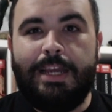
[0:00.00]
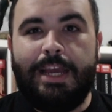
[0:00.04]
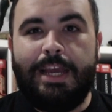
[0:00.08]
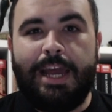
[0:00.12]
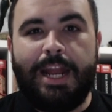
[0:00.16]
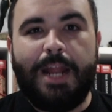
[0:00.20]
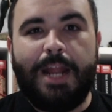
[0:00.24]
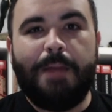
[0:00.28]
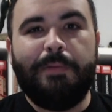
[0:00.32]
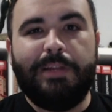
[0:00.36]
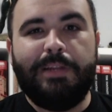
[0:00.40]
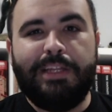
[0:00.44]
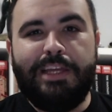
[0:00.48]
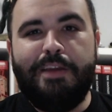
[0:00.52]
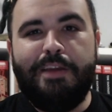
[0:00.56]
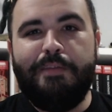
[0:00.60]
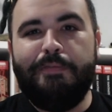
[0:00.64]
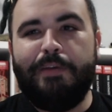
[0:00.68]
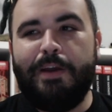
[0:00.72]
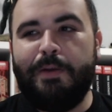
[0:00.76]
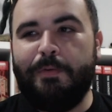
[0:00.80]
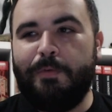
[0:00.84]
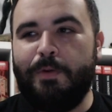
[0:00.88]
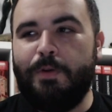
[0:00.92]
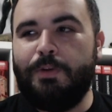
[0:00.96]
and I believe
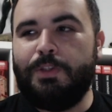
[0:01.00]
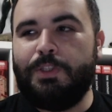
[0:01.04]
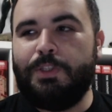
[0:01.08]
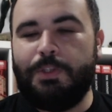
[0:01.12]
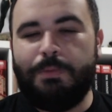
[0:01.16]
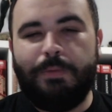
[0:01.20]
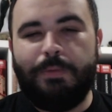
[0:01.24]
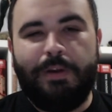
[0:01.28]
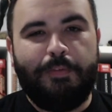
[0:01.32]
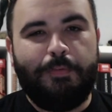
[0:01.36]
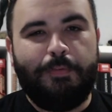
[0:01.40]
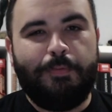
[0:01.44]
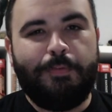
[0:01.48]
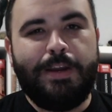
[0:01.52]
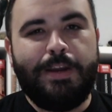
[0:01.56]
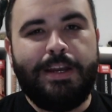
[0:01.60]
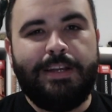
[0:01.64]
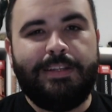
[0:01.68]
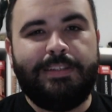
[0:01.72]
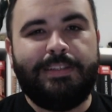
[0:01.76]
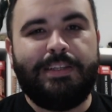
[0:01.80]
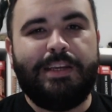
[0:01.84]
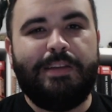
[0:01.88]
I wrote to my friends,